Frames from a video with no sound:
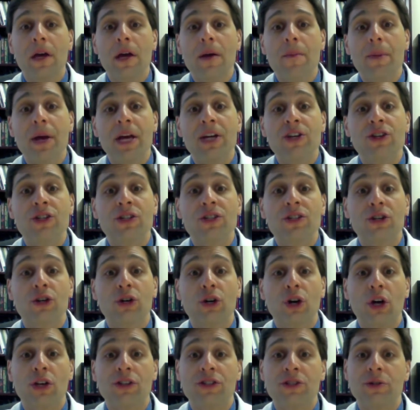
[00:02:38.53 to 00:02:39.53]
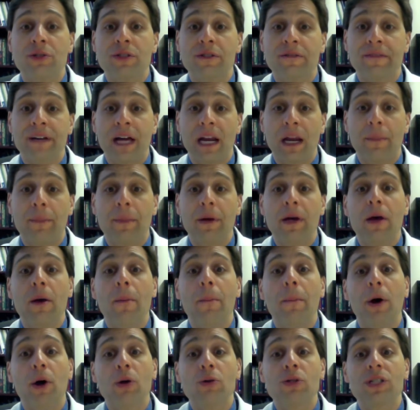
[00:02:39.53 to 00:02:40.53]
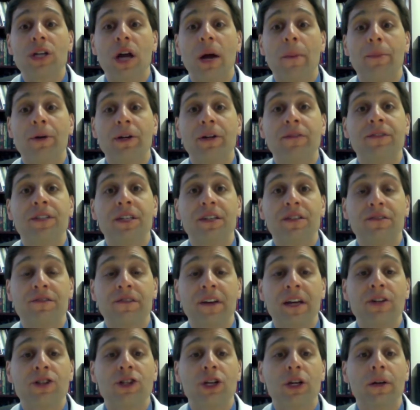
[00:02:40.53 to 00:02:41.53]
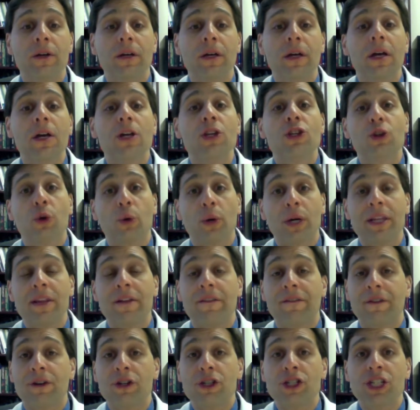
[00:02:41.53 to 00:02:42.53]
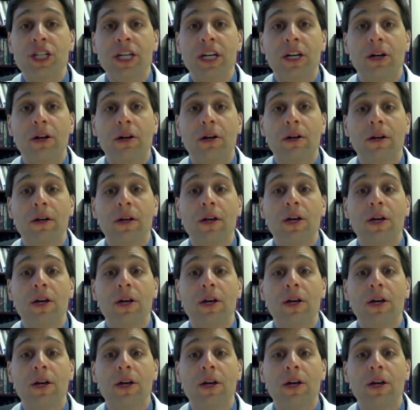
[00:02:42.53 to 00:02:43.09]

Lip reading: Patients could also develop postoperative dysphagia during the first year,